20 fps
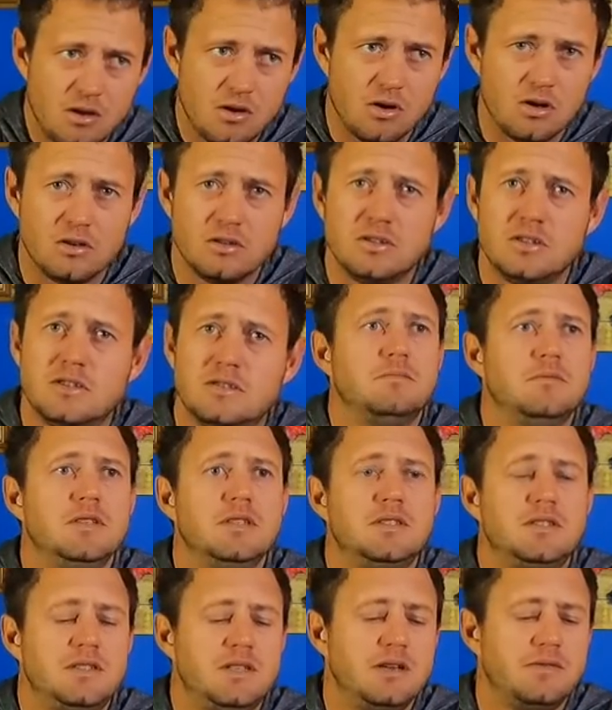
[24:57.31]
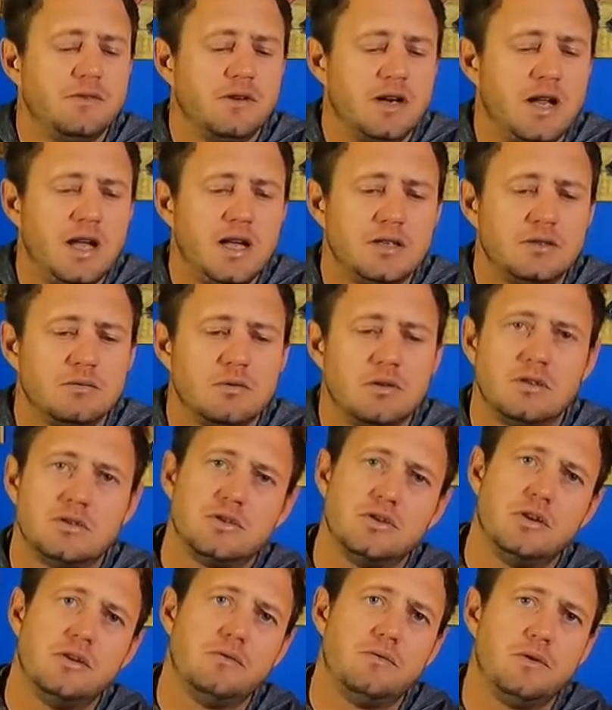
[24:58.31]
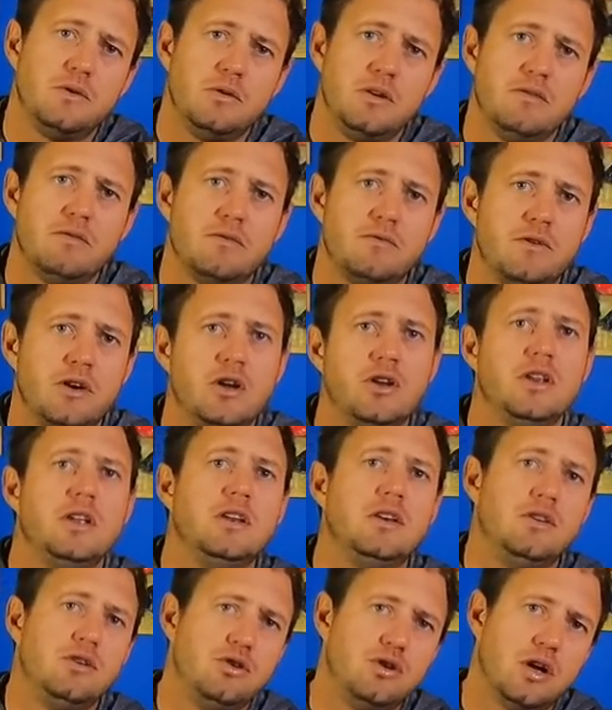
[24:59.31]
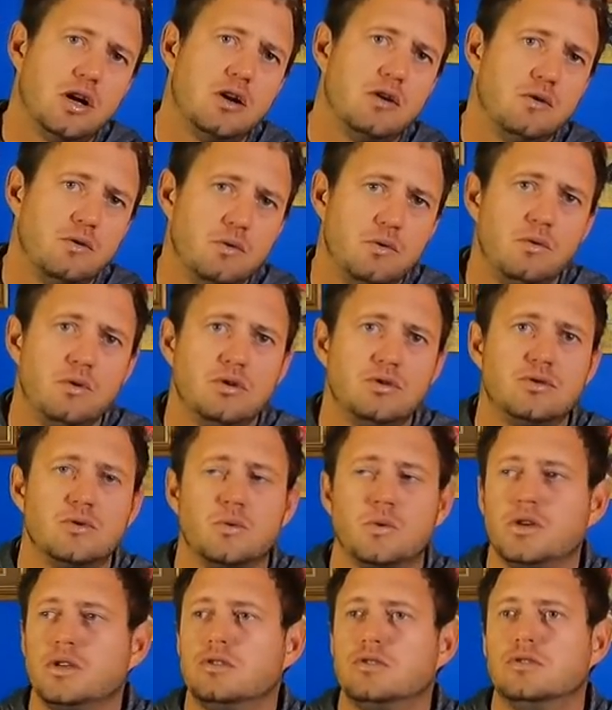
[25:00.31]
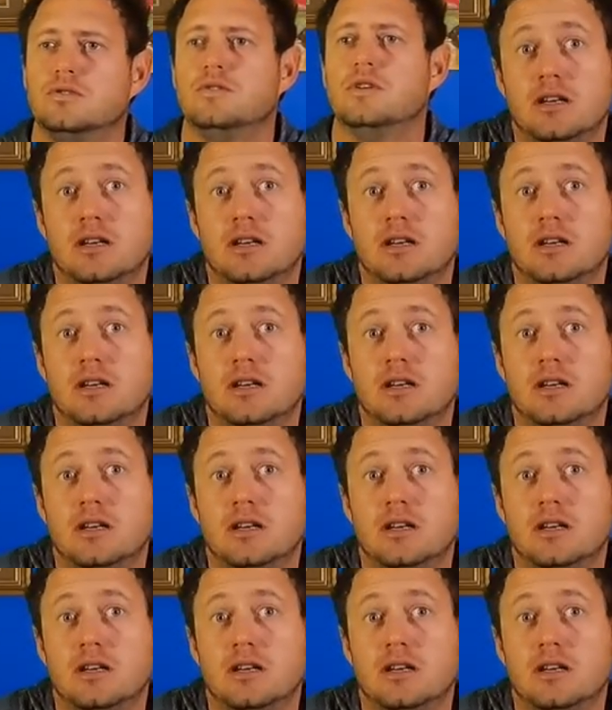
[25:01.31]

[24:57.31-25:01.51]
Yeah, just meet Stefan as well, so if you ever phone in, you know who you're talking to.